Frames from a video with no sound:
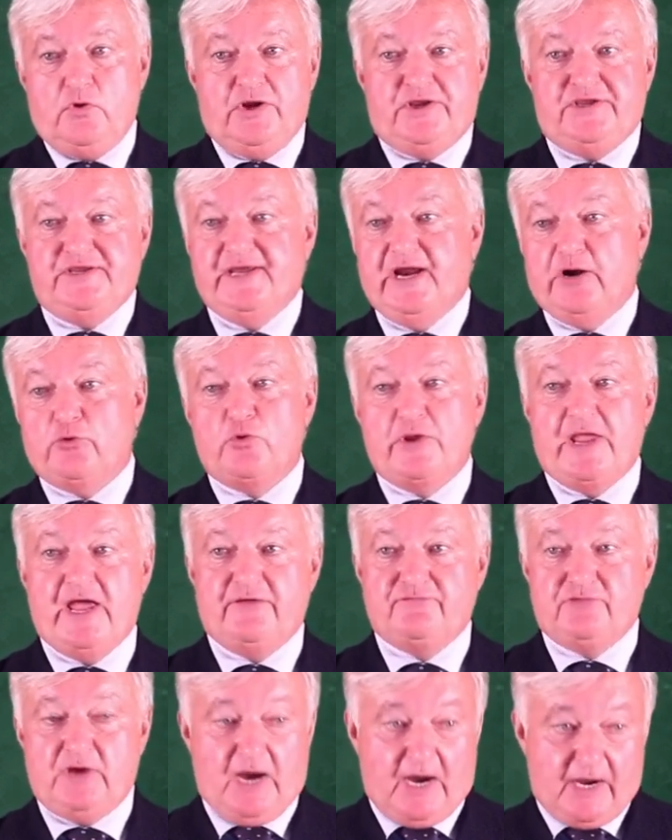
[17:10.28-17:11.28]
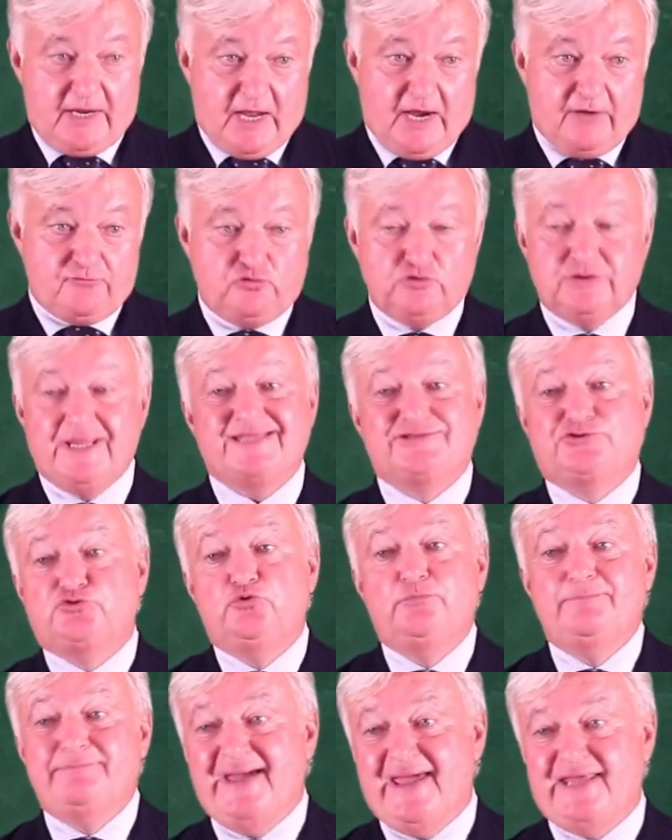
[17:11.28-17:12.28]
Here we have, I would like
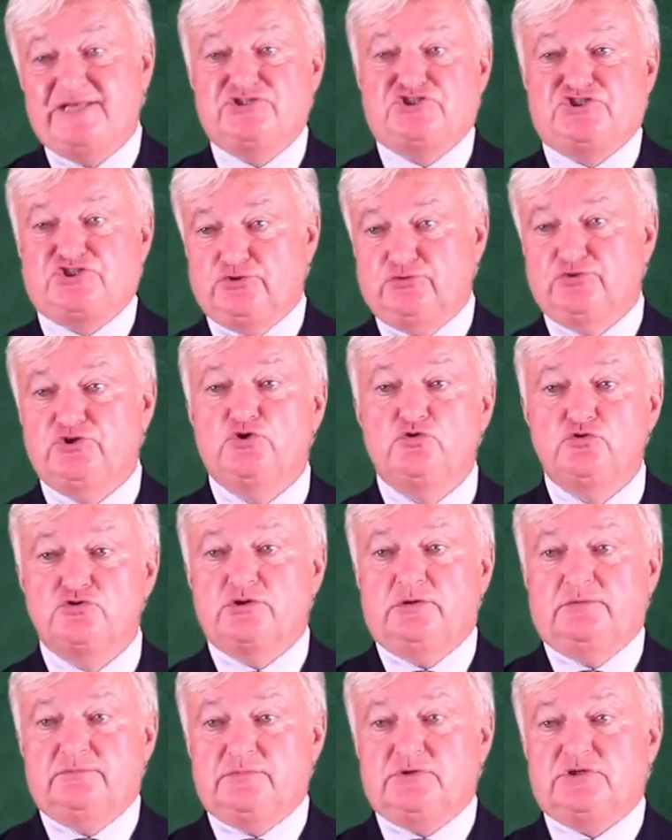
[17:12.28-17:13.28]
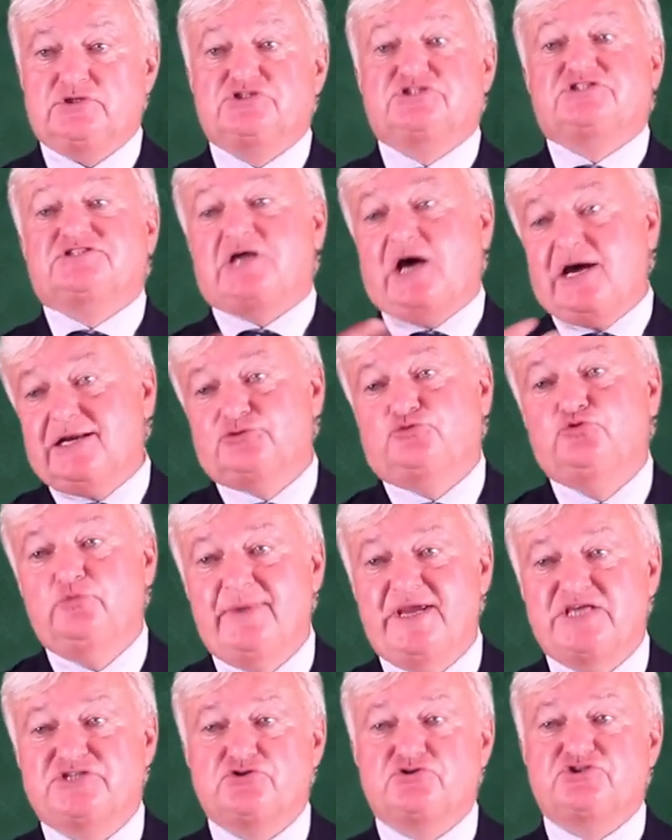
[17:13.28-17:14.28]
to mention, start to
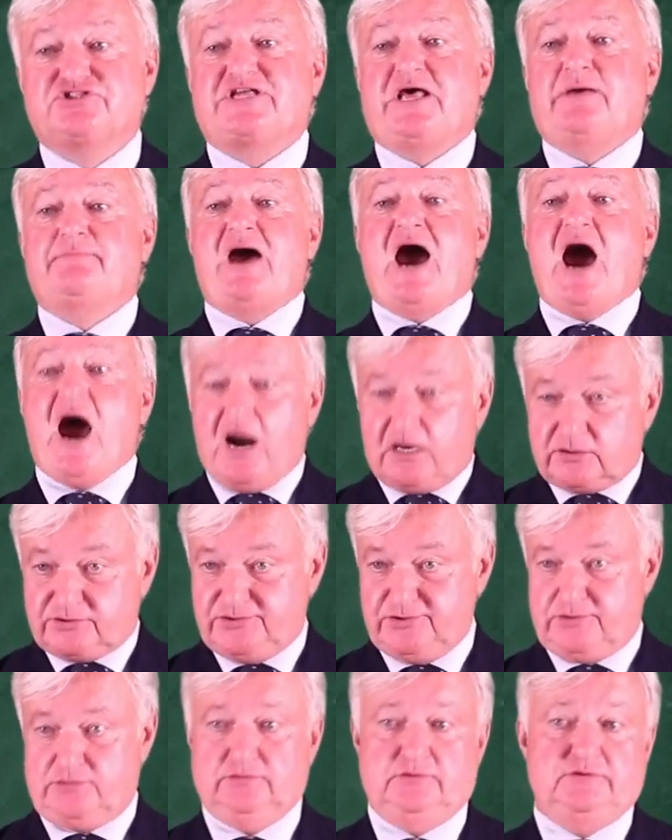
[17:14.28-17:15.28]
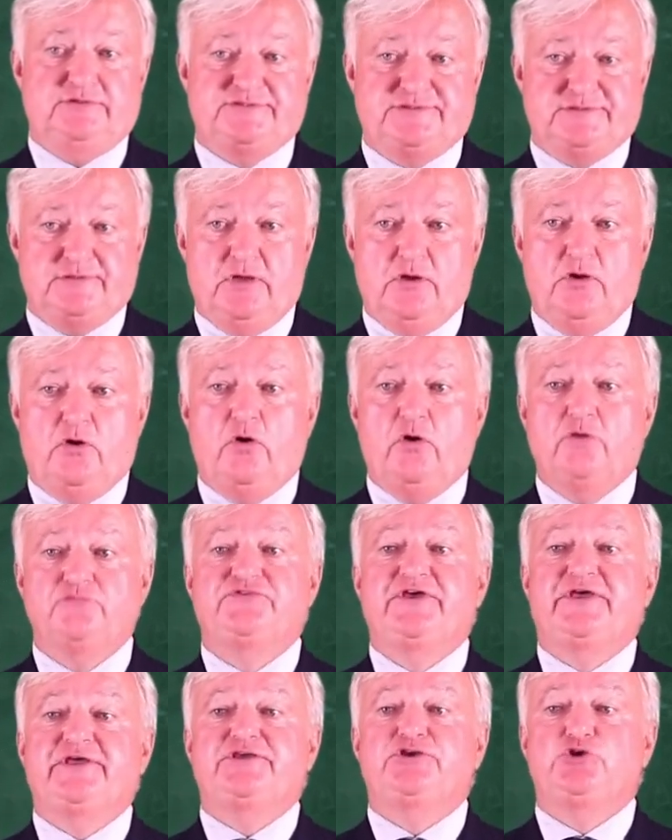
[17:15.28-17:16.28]
mention some articles
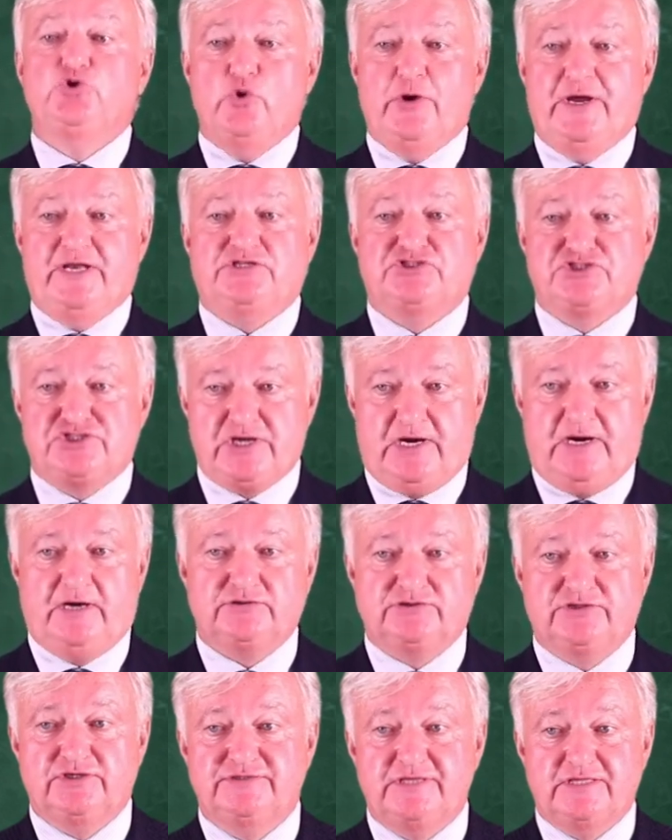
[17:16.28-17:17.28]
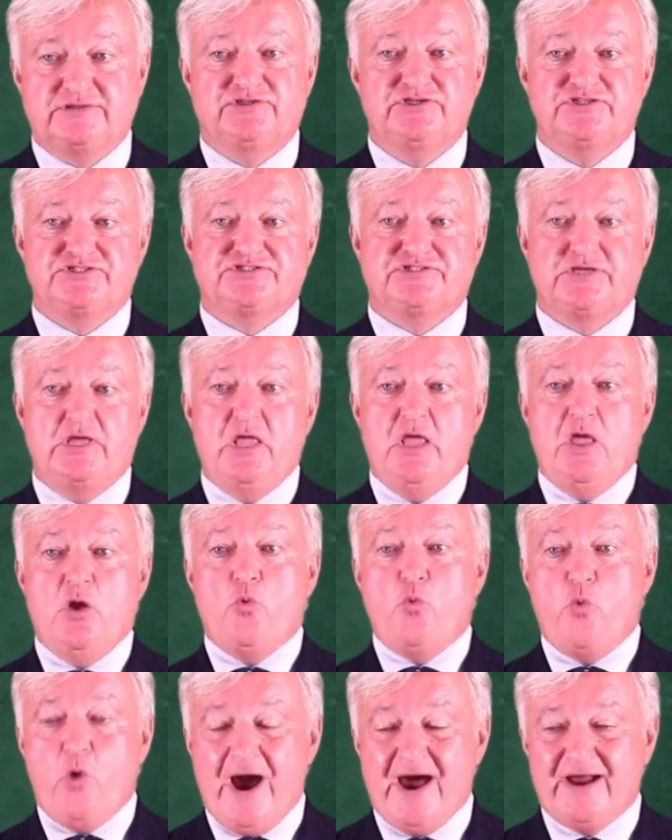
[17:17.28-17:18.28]
of the UN Charter that is
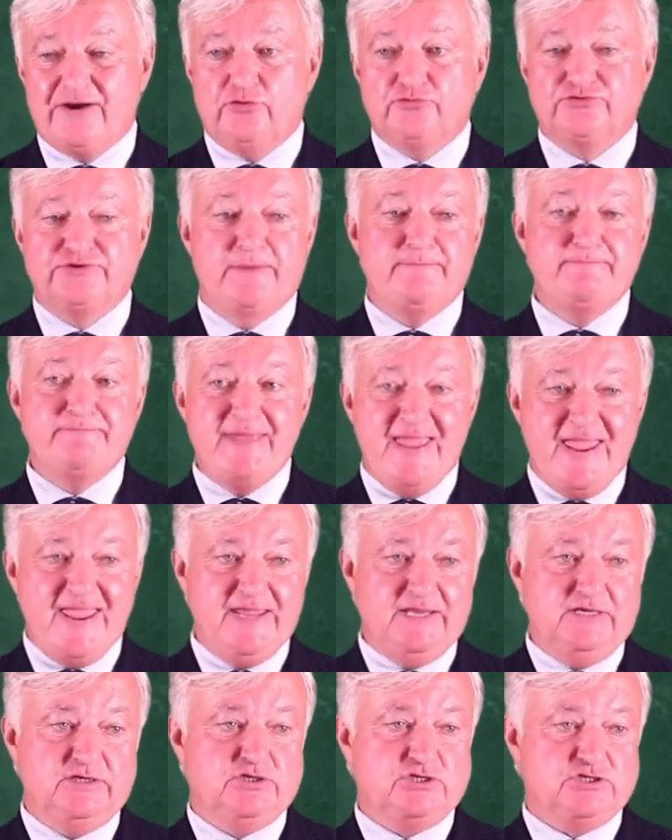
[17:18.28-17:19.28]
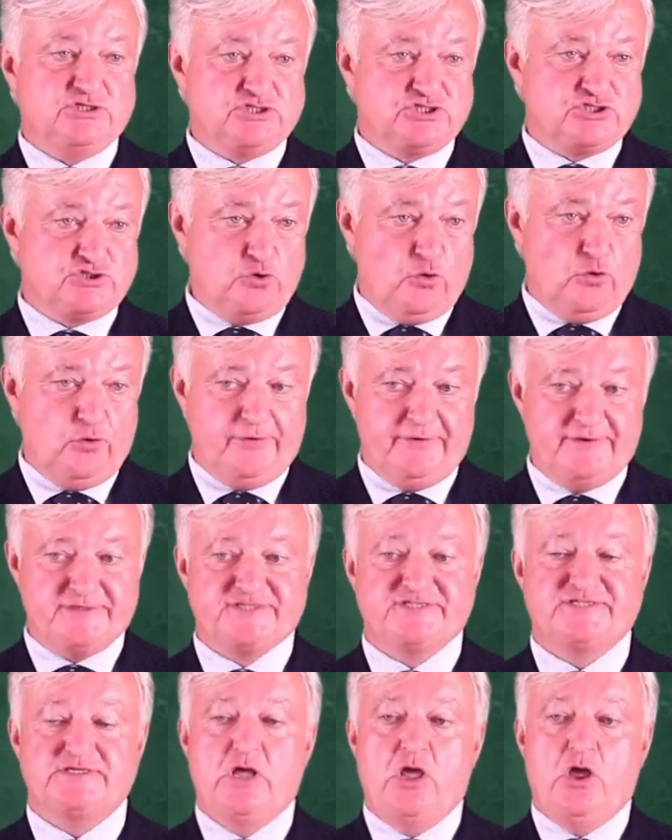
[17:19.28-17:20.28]
one of the main
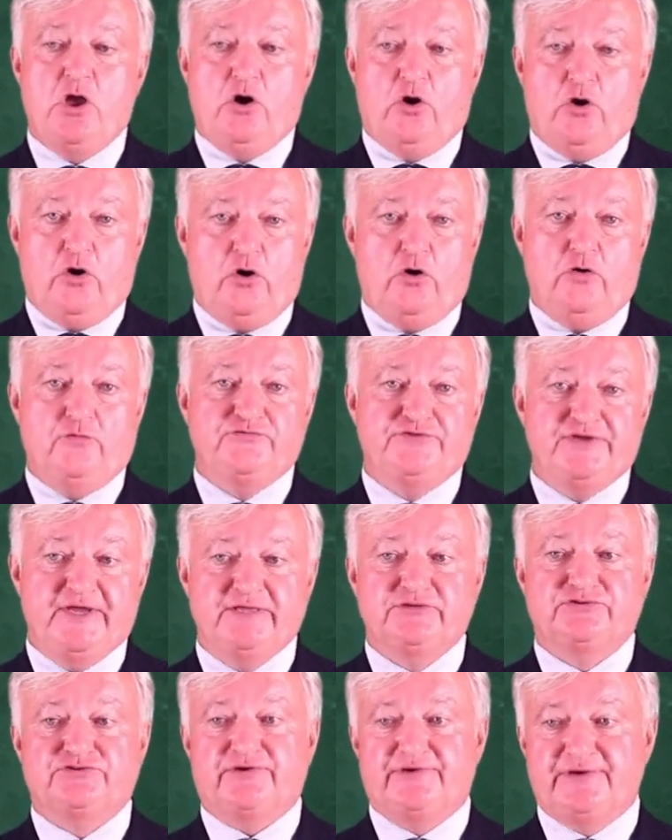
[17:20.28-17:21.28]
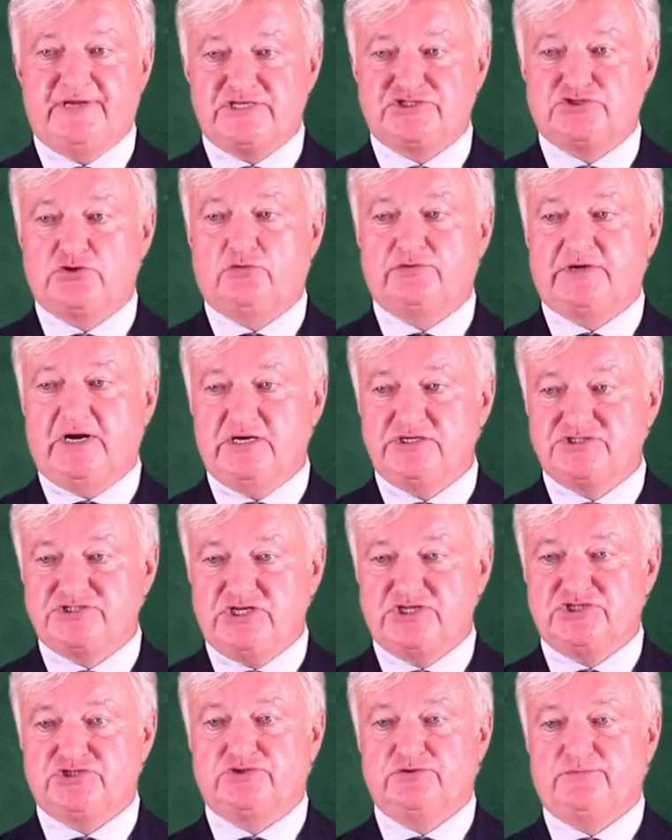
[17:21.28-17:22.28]
sources of the international
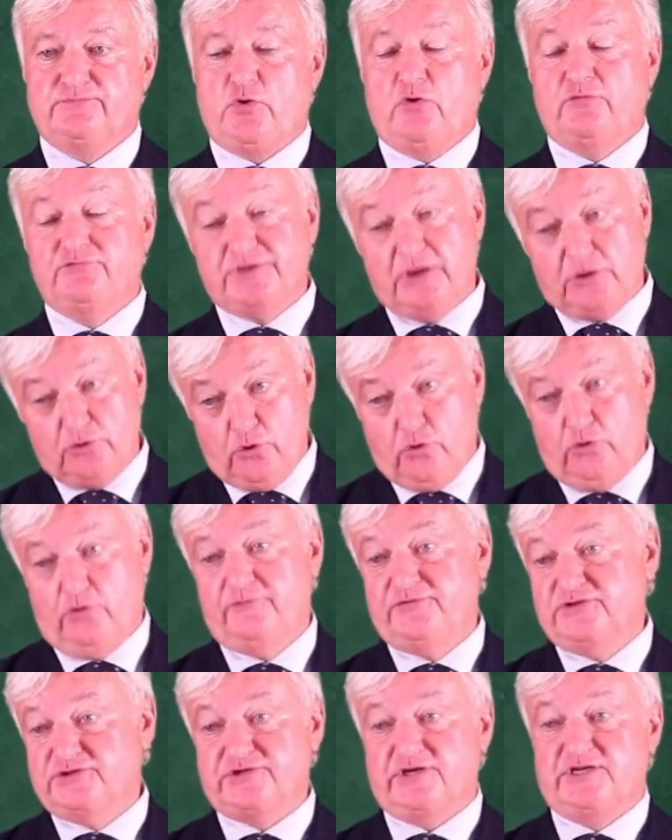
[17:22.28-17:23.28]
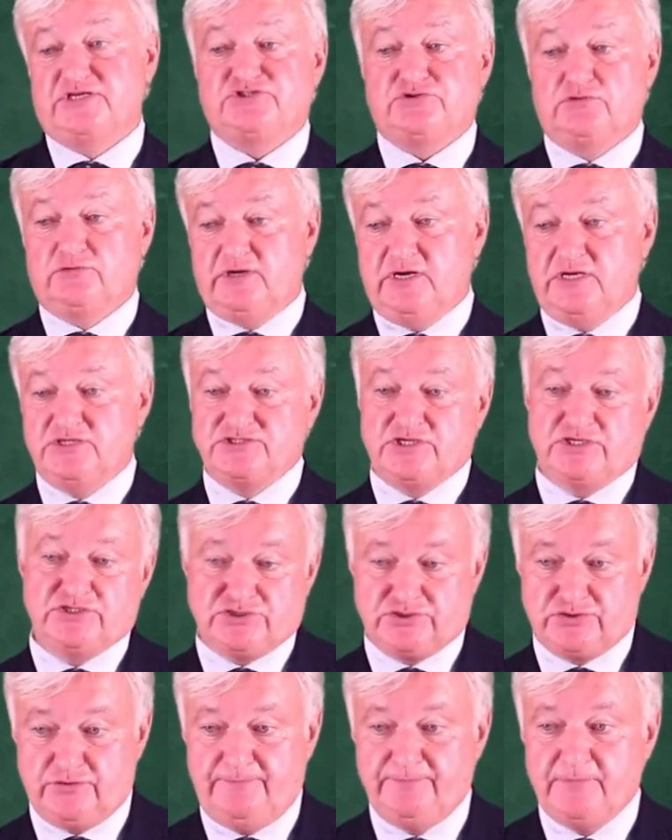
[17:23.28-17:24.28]
organization, of the law of international
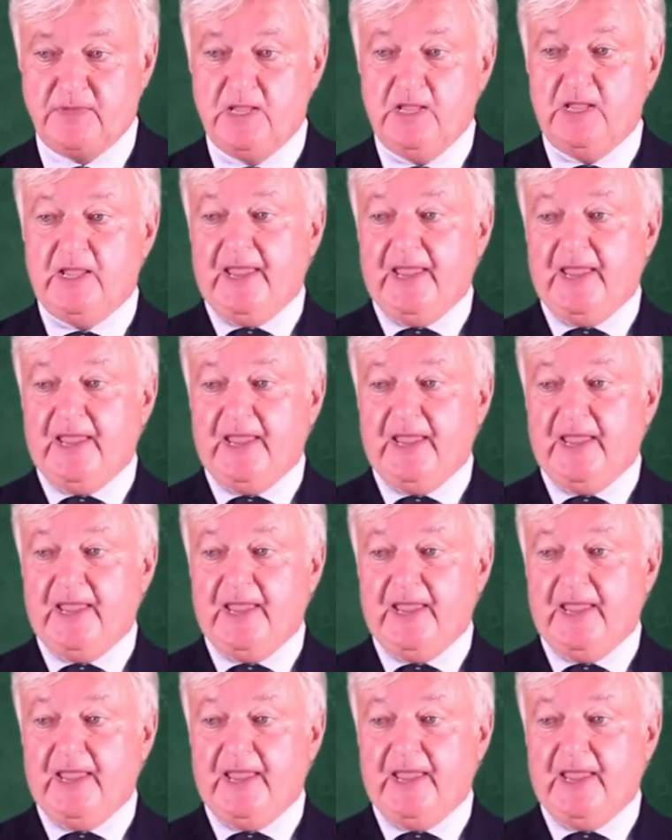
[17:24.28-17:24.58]
organization,